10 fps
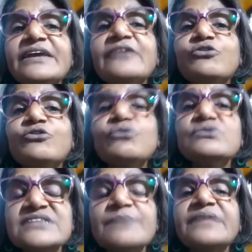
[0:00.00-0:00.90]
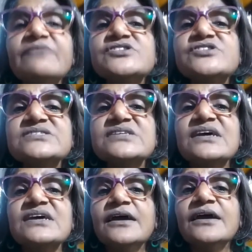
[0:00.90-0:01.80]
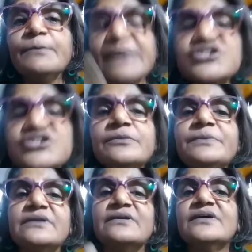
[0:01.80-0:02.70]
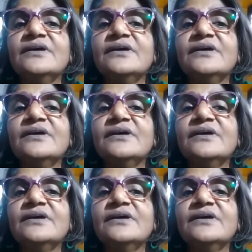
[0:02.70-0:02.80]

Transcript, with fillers: into something which is pleasurable,